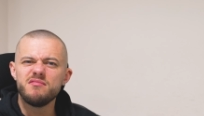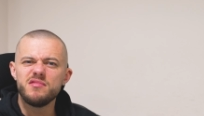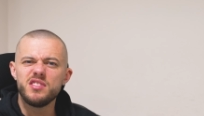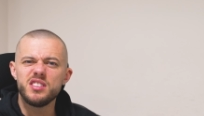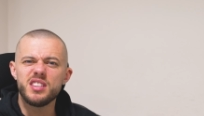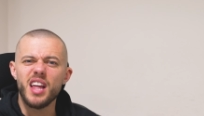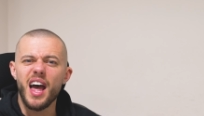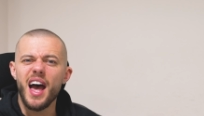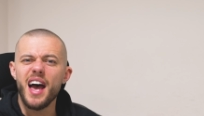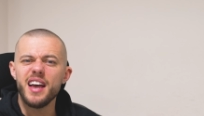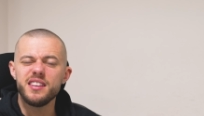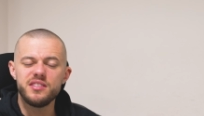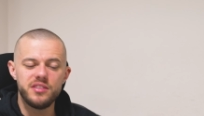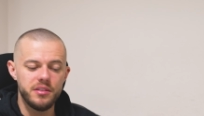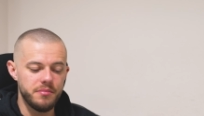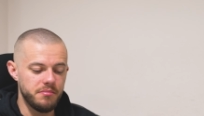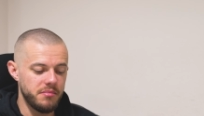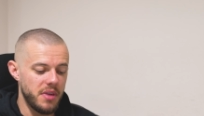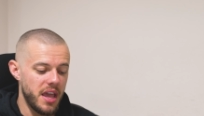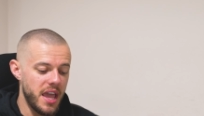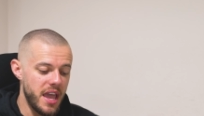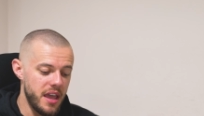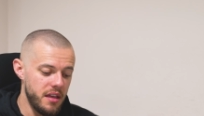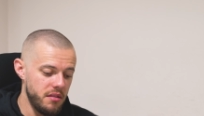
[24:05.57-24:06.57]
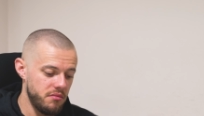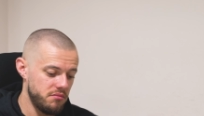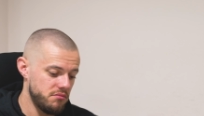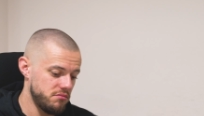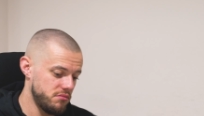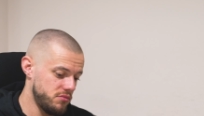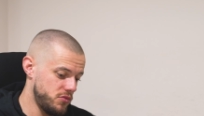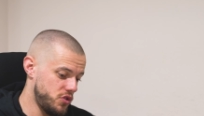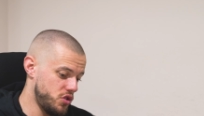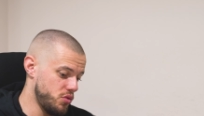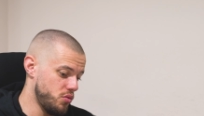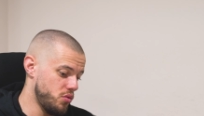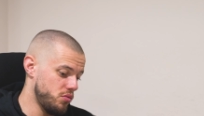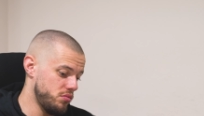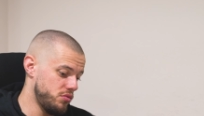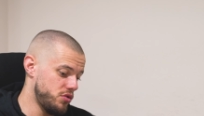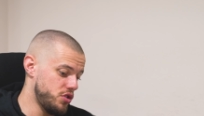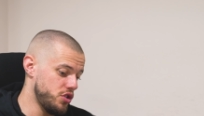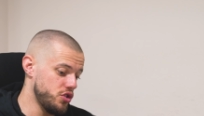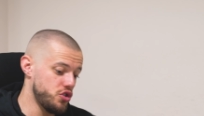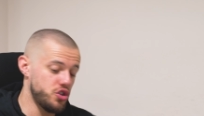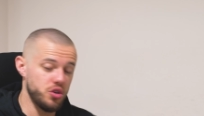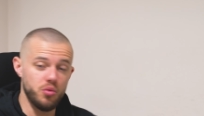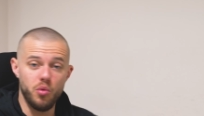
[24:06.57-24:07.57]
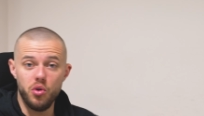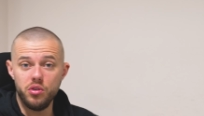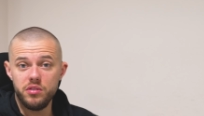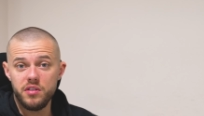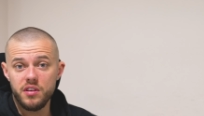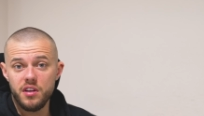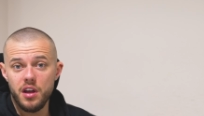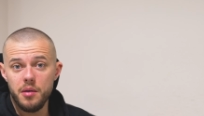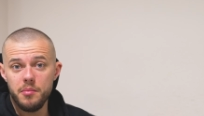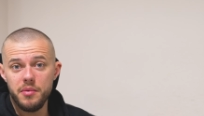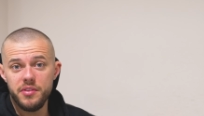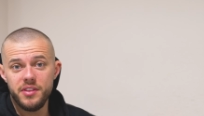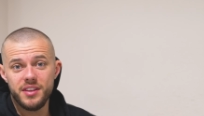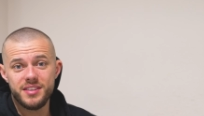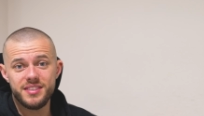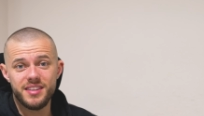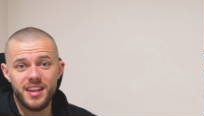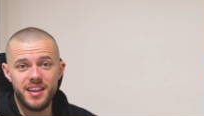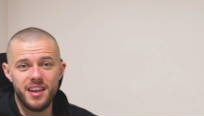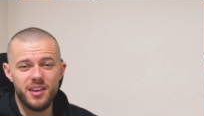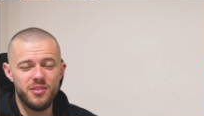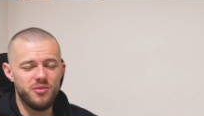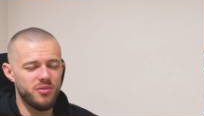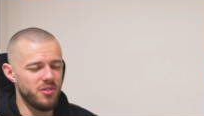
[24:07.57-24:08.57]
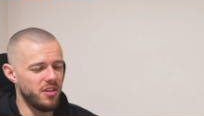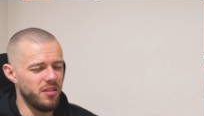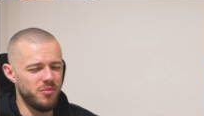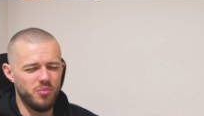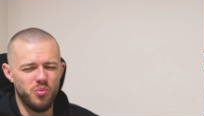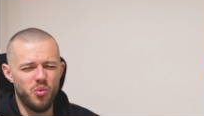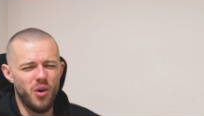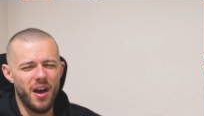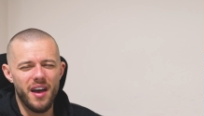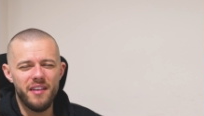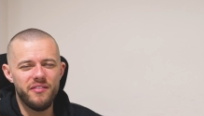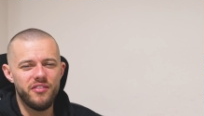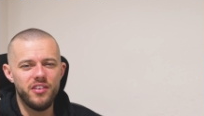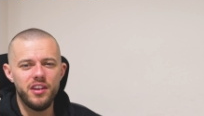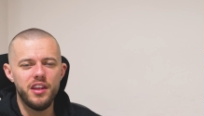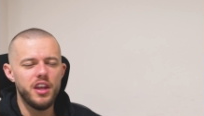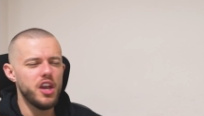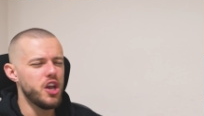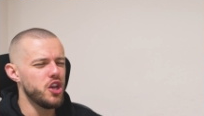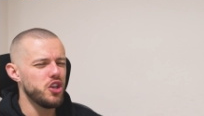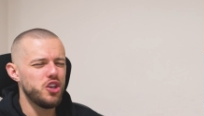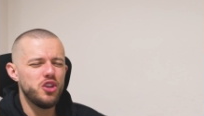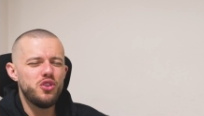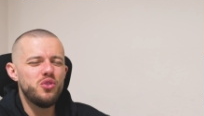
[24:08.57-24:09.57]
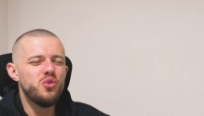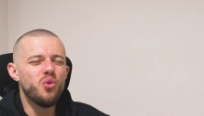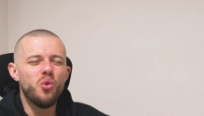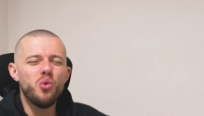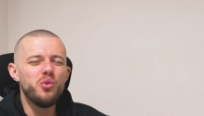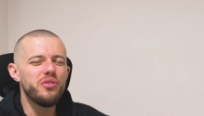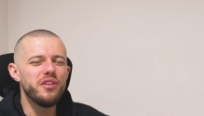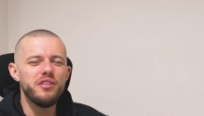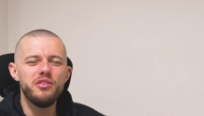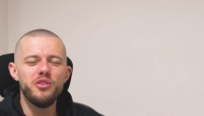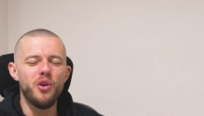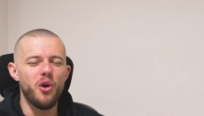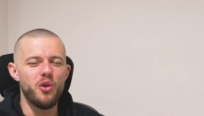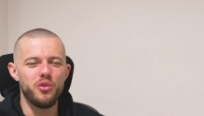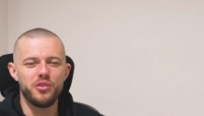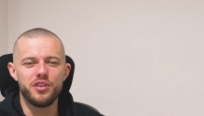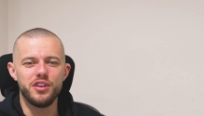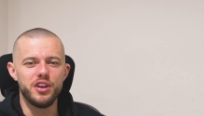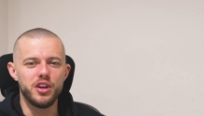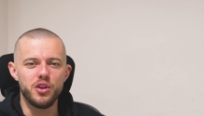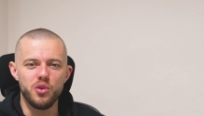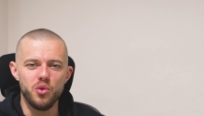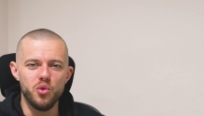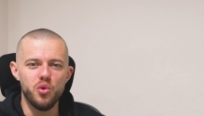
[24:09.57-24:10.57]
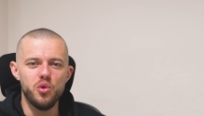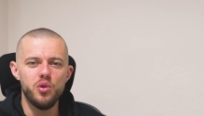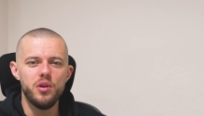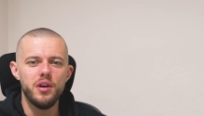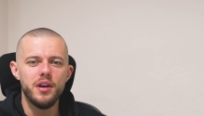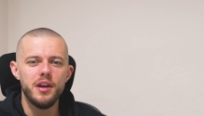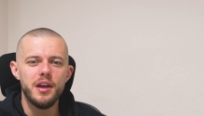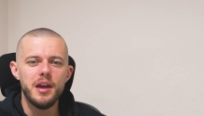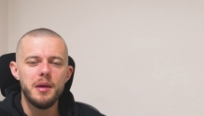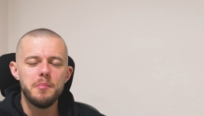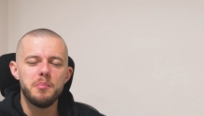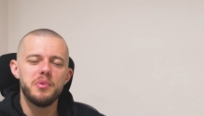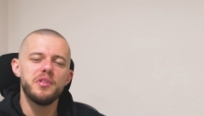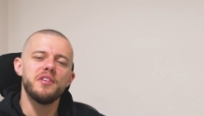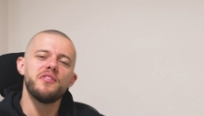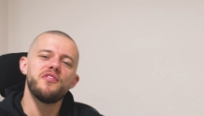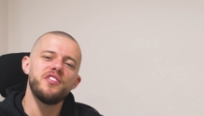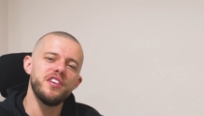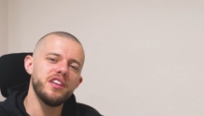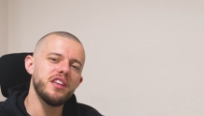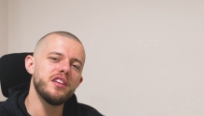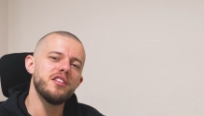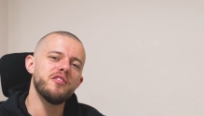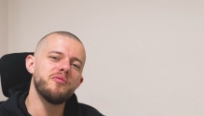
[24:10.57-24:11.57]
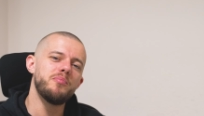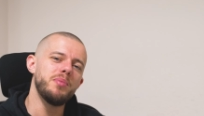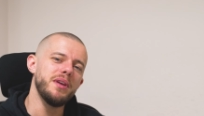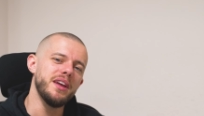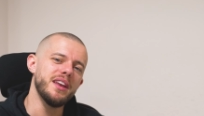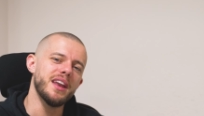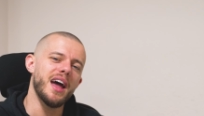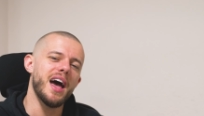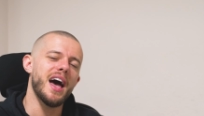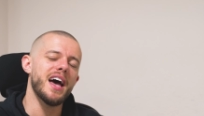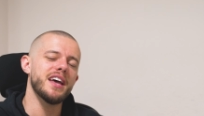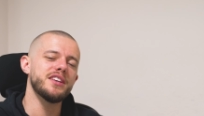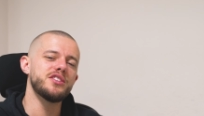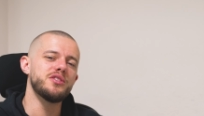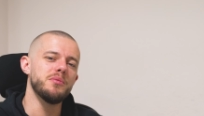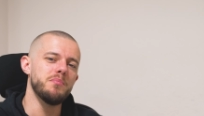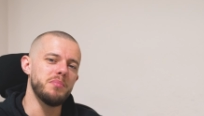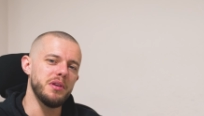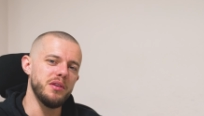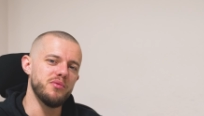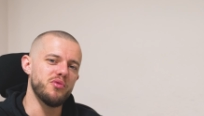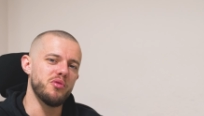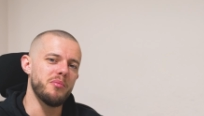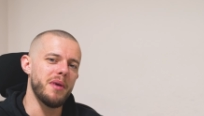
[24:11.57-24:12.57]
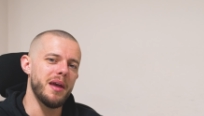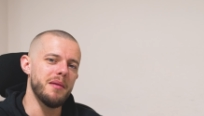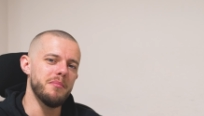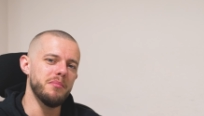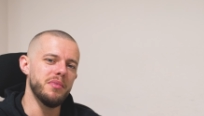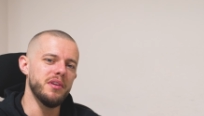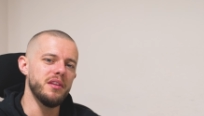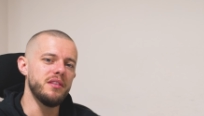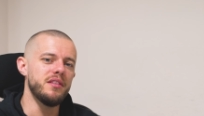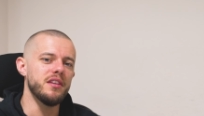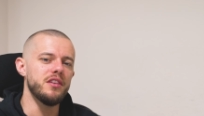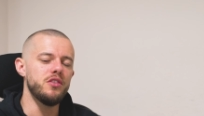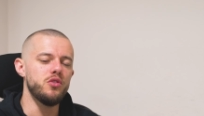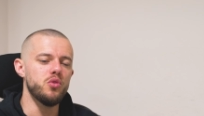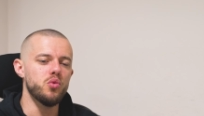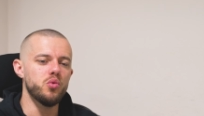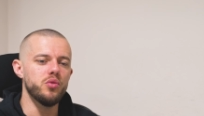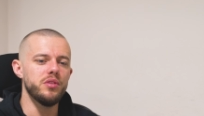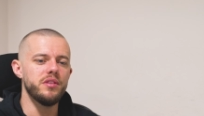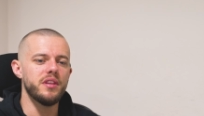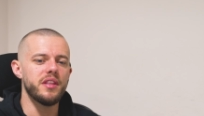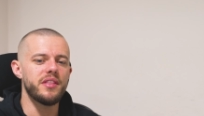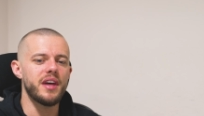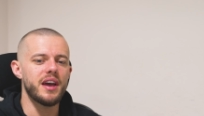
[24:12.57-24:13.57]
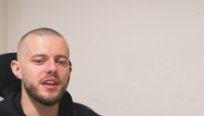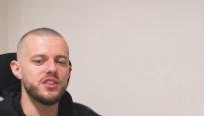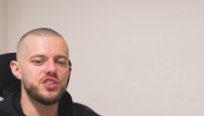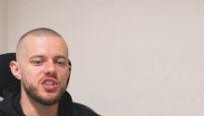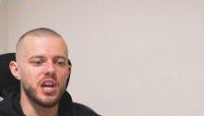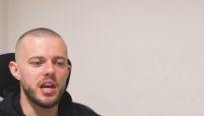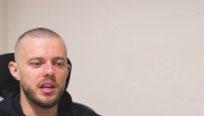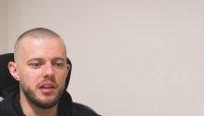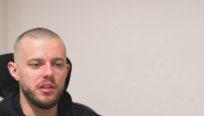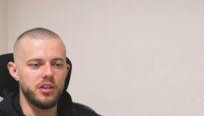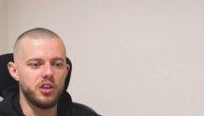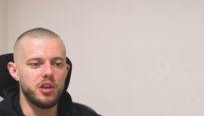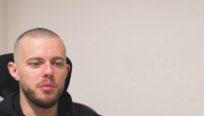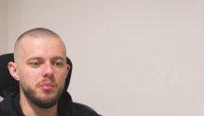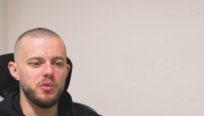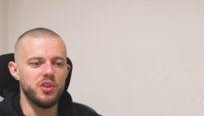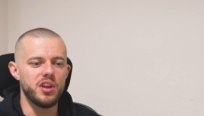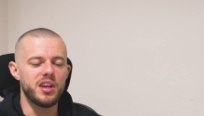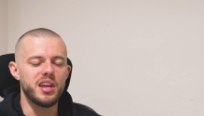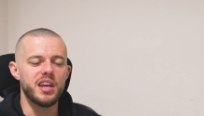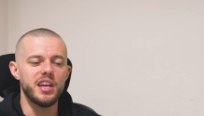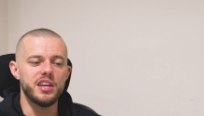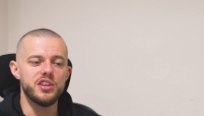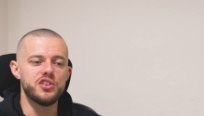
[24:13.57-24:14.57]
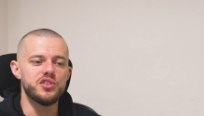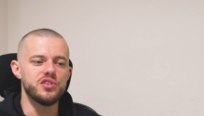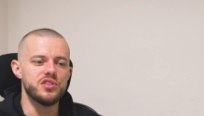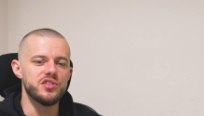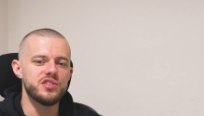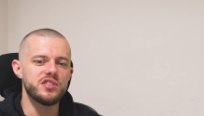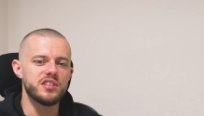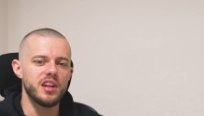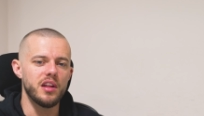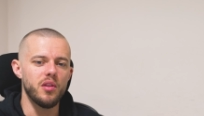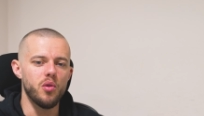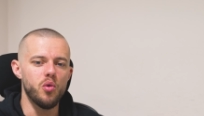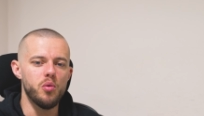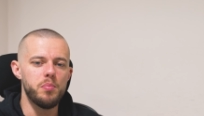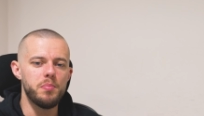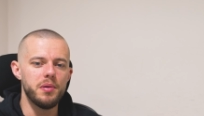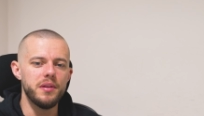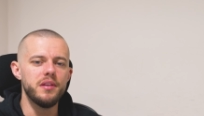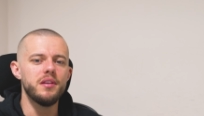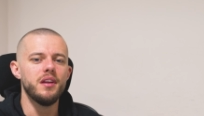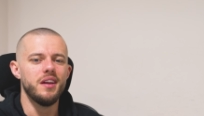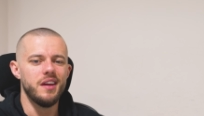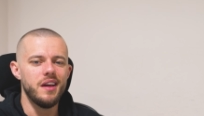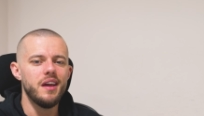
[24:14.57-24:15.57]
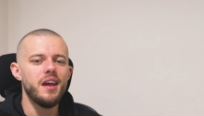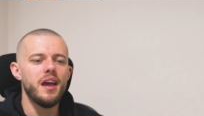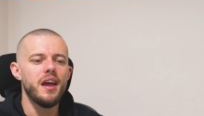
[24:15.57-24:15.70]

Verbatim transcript: Just ask them, hey, do you, do you want to come on this night out or whatever? You know they're not going to go, but the feeling of being asked and being remembered and knowing that that channel of communication is still open